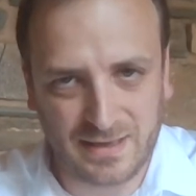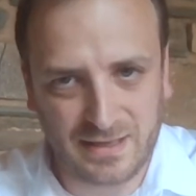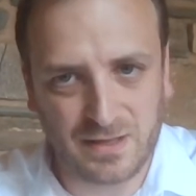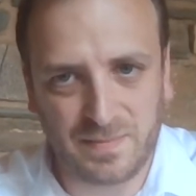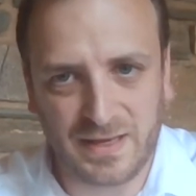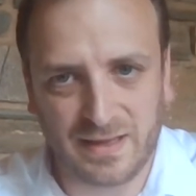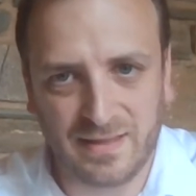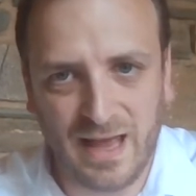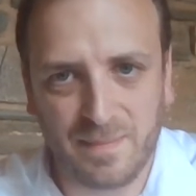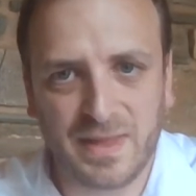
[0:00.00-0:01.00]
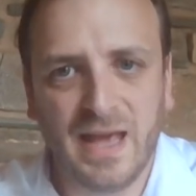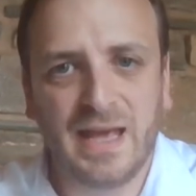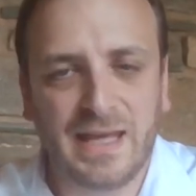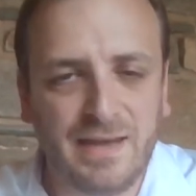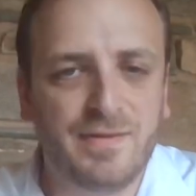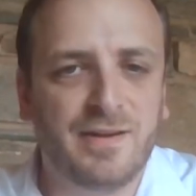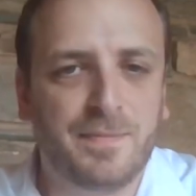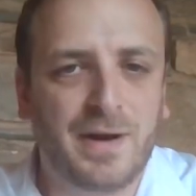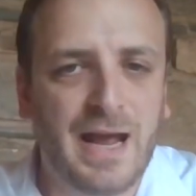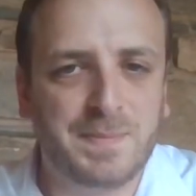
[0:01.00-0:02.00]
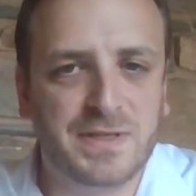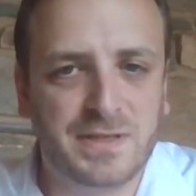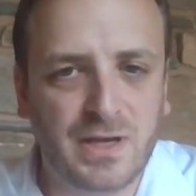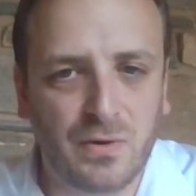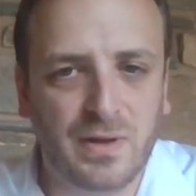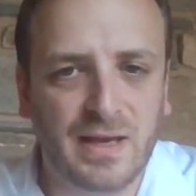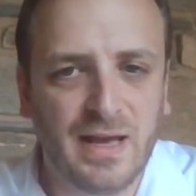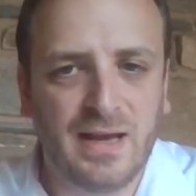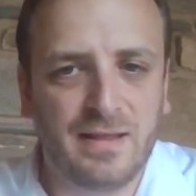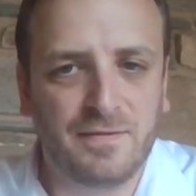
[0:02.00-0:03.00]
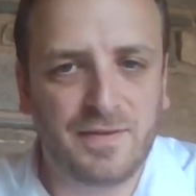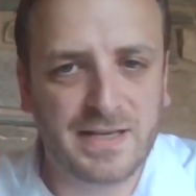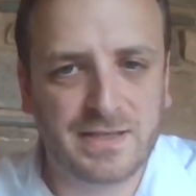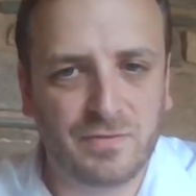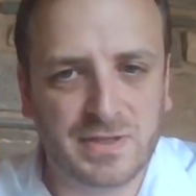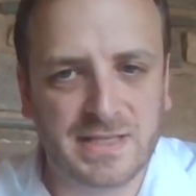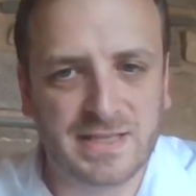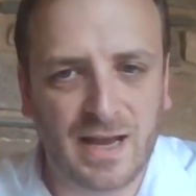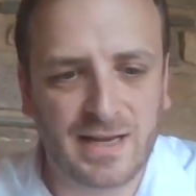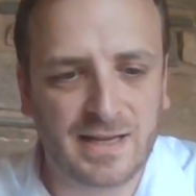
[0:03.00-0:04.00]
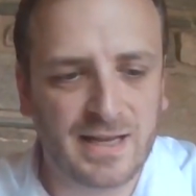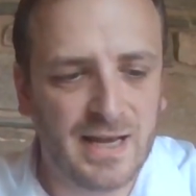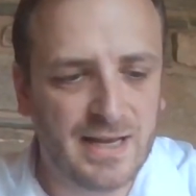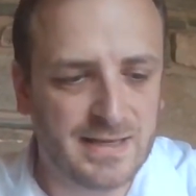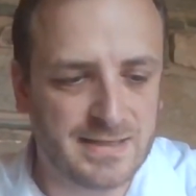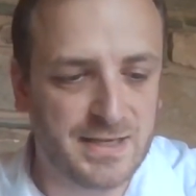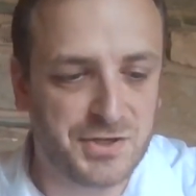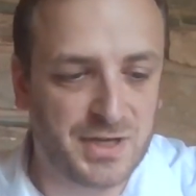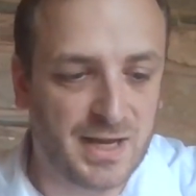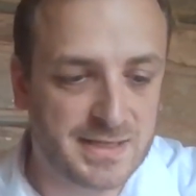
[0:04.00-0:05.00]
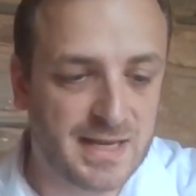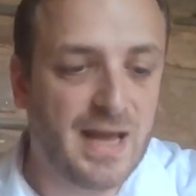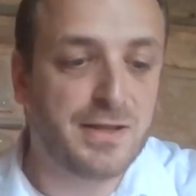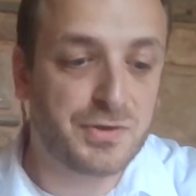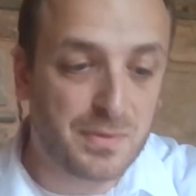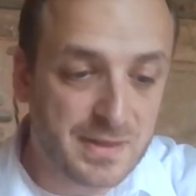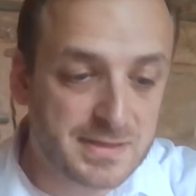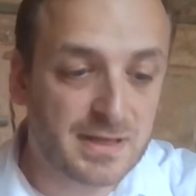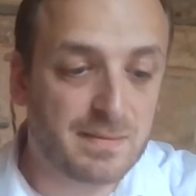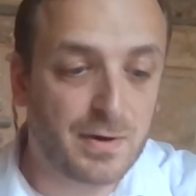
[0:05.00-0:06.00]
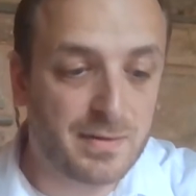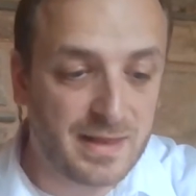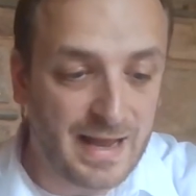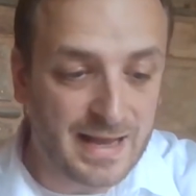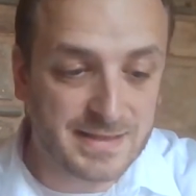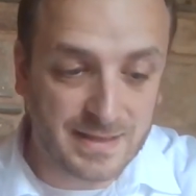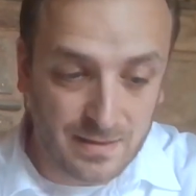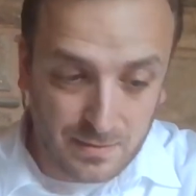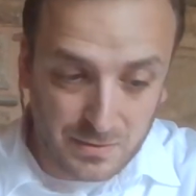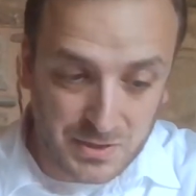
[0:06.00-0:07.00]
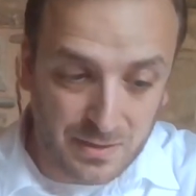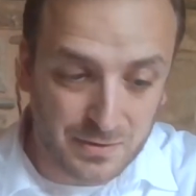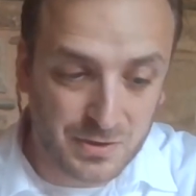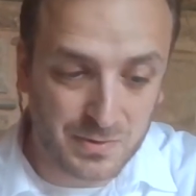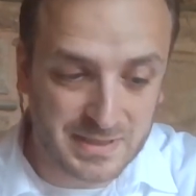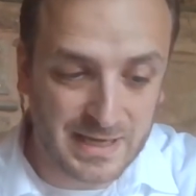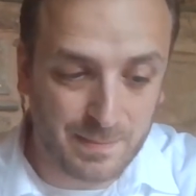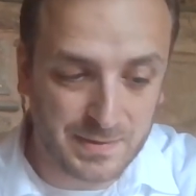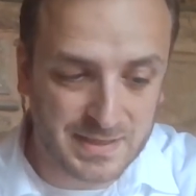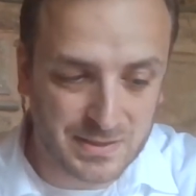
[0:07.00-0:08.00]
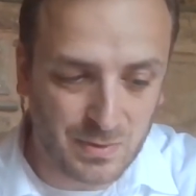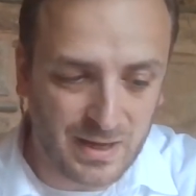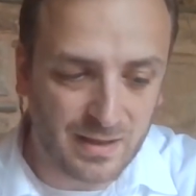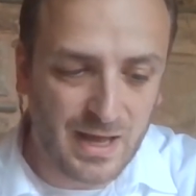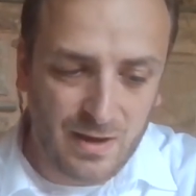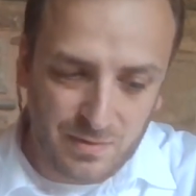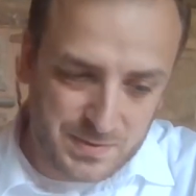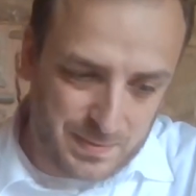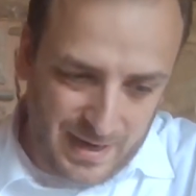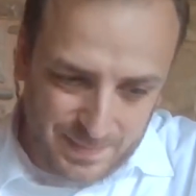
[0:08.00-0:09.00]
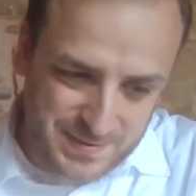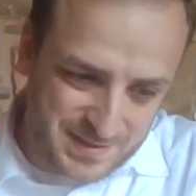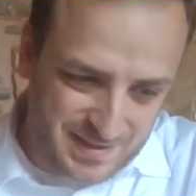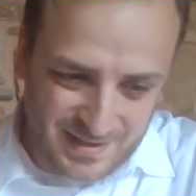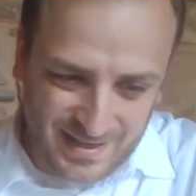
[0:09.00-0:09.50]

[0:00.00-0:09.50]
that need to be condemned, even if perhaps it's going in the face of what society is teaching us. The truth is, the Gemara then adds in those other two examples as well, which perhaps